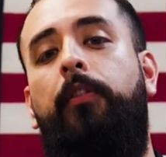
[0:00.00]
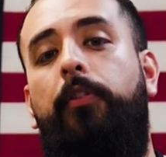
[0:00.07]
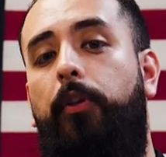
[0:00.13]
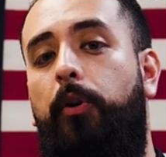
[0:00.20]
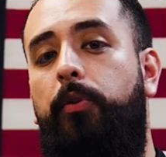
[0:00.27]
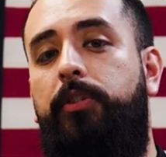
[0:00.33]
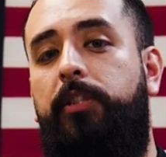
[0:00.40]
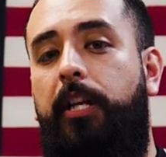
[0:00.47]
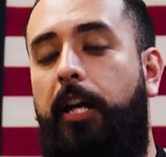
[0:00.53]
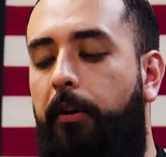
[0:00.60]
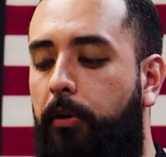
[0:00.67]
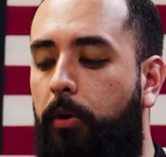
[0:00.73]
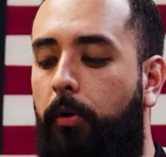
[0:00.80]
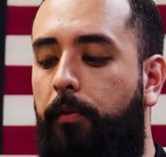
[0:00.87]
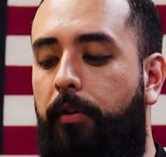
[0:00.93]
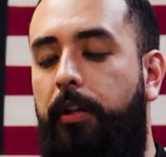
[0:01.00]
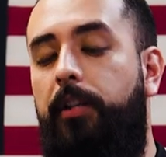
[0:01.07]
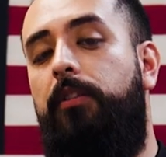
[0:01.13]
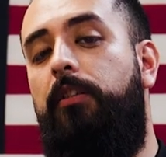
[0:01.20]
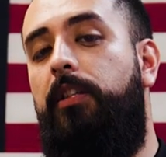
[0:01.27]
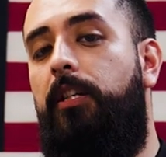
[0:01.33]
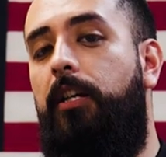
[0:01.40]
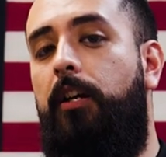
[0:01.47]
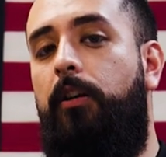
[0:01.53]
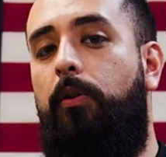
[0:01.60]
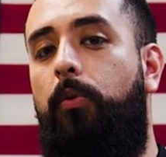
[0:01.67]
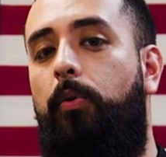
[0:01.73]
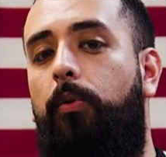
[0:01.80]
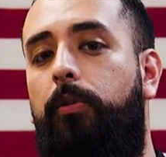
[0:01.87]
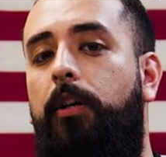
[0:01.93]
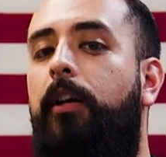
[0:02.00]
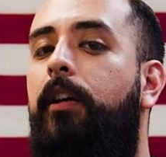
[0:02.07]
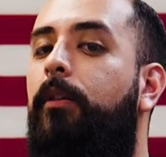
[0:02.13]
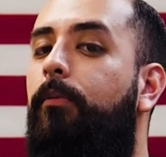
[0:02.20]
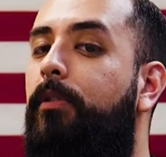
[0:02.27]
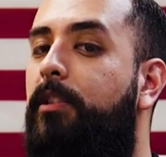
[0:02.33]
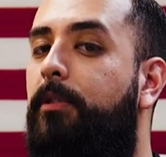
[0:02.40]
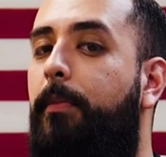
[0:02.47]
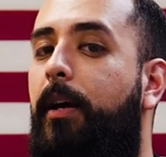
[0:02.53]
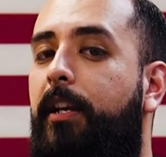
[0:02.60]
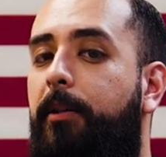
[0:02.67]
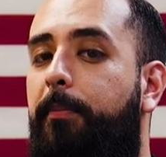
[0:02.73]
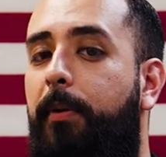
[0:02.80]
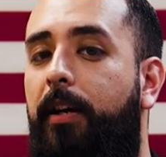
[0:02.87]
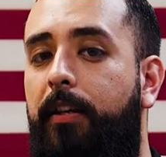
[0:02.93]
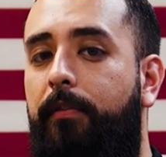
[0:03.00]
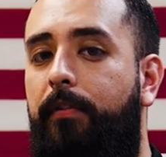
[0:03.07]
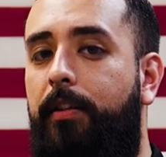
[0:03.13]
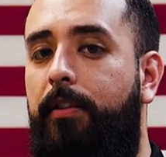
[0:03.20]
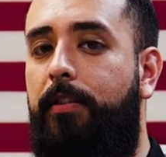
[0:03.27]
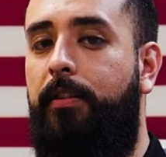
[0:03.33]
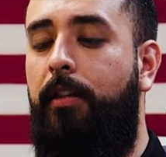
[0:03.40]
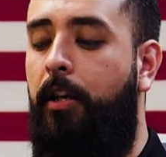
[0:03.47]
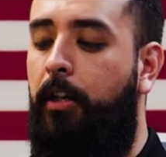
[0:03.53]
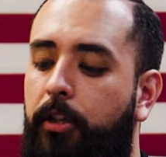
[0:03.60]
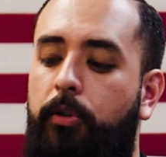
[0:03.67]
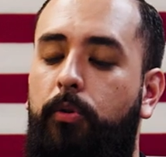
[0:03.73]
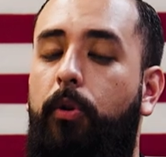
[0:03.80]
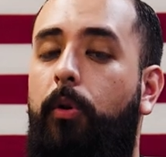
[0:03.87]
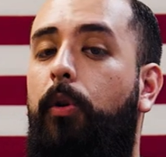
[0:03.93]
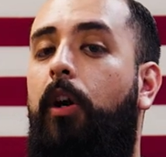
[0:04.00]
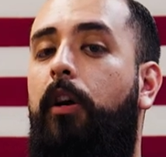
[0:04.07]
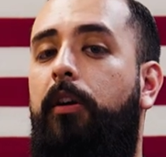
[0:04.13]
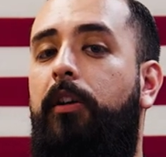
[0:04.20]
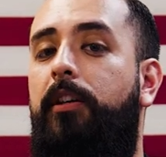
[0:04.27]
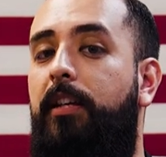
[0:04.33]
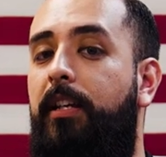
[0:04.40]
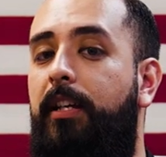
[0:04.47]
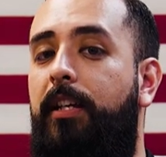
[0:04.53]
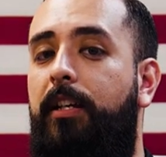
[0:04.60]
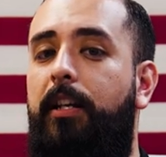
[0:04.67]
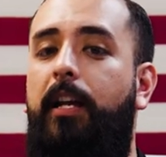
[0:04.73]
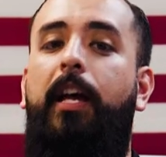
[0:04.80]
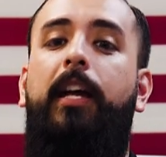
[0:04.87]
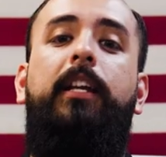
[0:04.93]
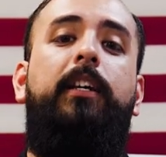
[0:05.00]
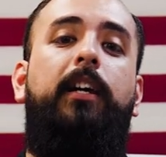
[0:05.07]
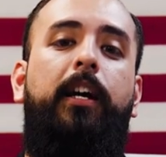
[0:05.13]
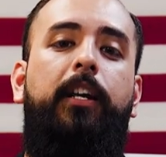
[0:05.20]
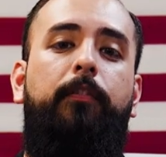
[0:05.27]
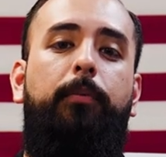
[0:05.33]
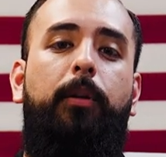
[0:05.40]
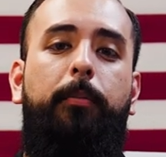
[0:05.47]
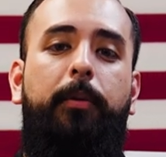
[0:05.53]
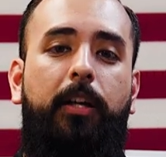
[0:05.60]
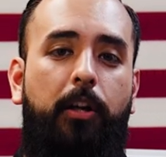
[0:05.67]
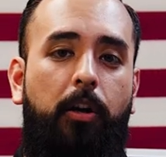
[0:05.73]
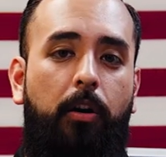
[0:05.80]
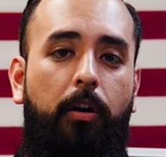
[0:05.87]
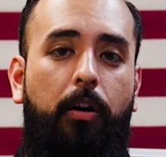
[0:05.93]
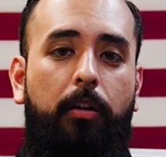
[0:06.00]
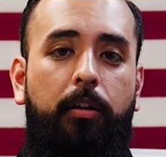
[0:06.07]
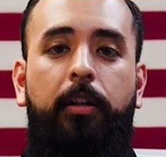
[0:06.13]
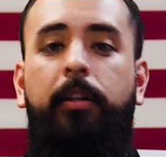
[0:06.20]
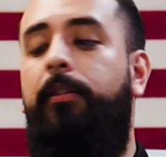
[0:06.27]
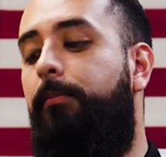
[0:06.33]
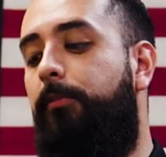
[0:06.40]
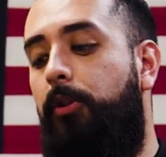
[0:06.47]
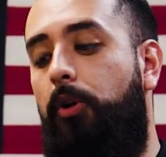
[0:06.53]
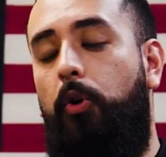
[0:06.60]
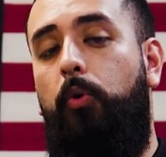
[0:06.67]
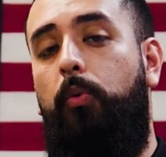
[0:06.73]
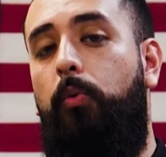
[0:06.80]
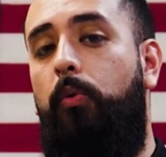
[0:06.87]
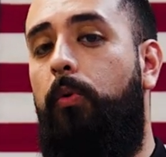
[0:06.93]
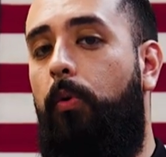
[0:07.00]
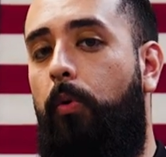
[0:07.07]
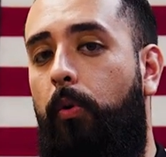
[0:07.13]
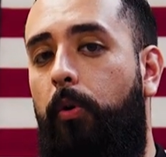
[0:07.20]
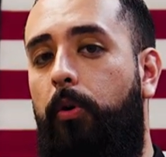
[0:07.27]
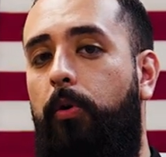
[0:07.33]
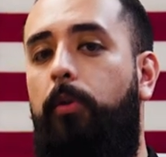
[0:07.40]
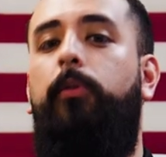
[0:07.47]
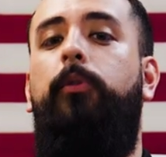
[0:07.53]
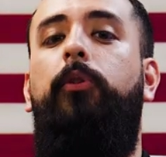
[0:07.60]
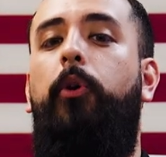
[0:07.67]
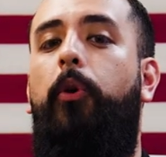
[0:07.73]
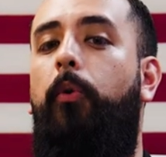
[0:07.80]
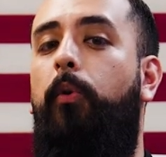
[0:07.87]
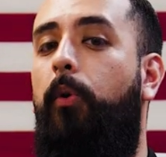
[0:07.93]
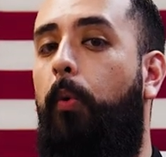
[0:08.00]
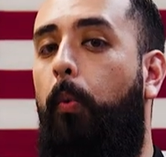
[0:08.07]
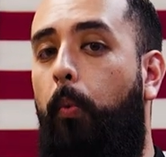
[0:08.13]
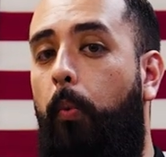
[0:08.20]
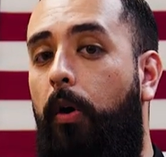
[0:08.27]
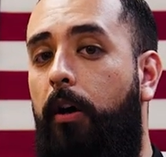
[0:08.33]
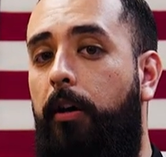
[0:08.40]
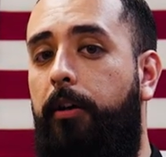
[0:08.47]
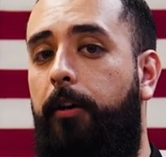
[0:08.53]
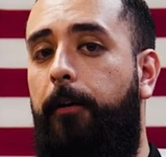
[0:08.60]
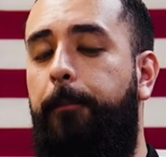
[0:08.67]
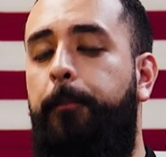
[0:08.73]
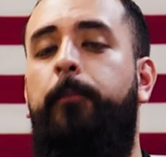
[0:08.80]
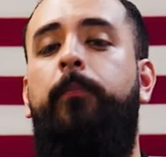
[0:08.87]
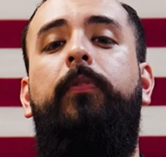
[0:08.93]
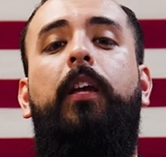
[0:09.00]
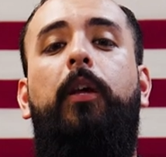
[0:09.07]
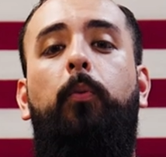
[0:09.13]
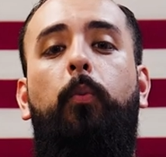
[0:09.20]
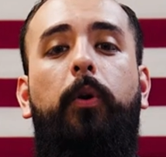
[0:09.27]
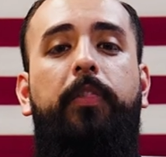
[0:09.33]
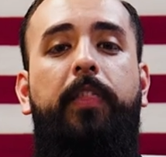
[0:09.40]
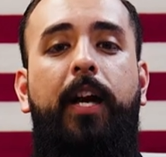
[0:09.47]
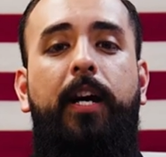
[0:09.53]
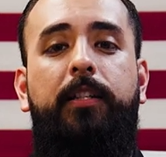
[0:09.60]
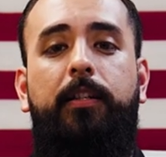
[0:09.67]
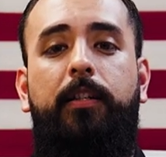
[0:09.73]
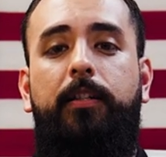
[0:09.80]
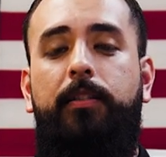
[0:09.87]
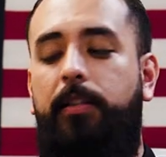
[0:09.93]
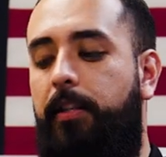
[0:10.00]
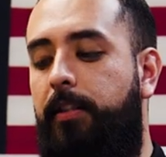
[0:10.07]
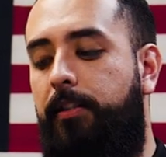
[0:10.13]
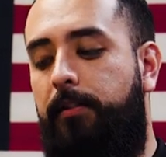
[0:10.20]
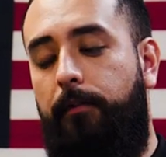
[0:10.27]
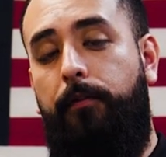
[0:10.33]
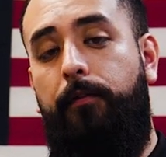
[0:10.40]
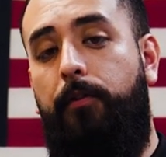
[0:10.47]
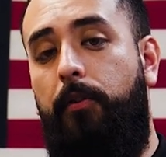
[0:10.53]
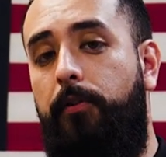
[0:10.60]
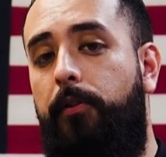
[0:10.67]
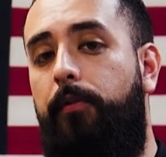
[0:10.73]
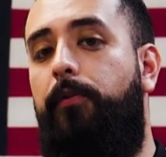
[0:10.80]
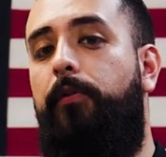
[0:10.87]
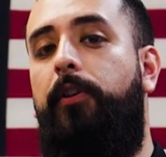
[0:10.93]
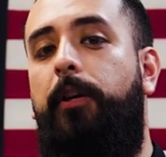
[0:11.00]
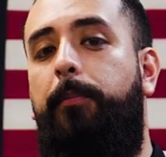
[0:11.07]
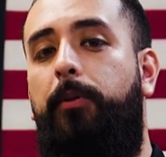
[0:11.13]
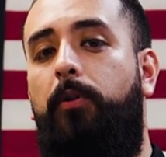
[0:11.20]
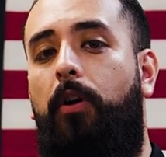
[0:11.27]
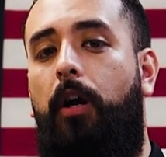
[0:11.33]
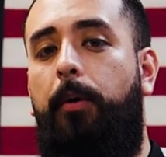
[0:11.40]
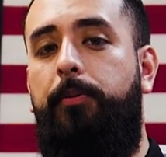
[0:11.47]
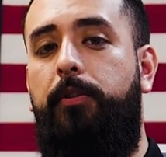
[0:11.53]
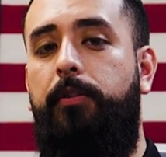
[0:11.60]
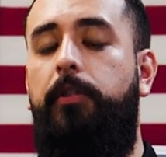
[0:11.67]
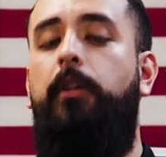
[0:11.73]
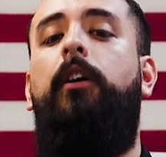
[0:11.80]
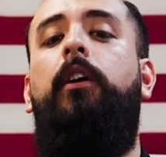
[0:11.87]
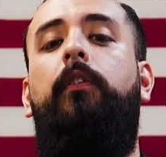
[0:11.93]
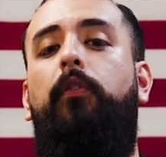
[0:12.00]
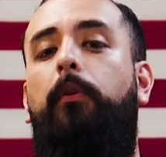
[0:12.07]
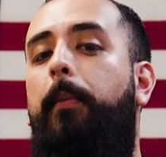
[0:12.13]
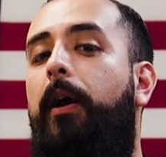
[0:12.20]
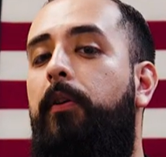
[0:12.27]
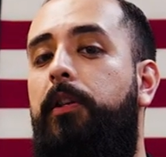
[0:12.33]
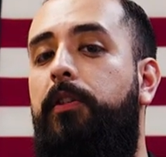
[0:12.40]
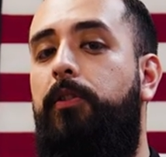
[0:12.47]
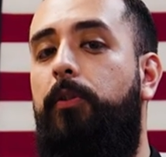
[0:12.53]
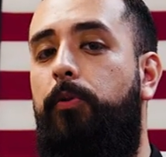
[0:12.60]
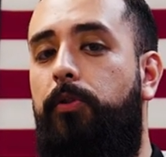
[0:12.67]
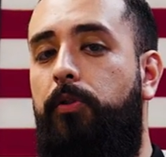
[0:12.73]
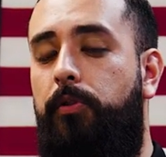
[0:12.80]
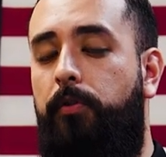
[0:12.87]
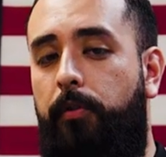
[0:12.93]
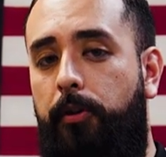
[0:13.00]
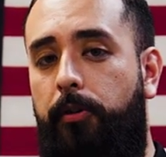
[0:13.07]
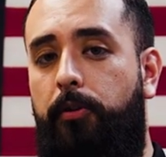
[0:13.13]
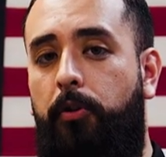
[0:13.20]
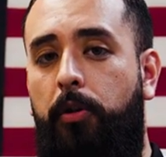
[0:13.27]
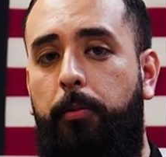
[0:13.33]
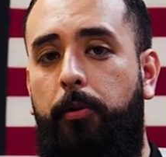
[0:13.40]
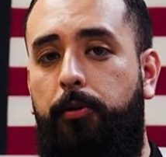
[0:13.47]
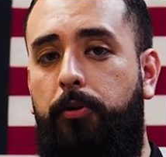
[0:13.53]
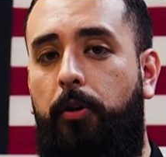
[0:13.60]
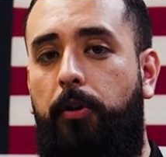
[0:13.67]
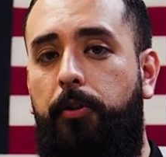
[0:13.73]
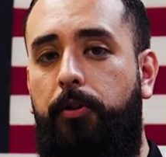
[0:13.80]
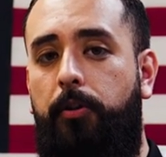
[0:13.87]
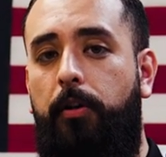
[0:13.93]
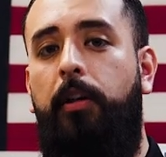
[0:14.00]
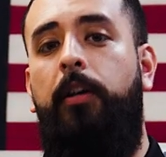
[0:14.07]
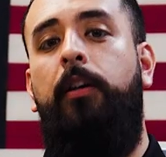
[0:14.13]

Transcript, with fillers: Those carry over into the air cooled with some added benefits. You no longer need any kind of plumbing at all. No oil, no water. And what that does is further free up your options for mounting solutions for your turbocharger.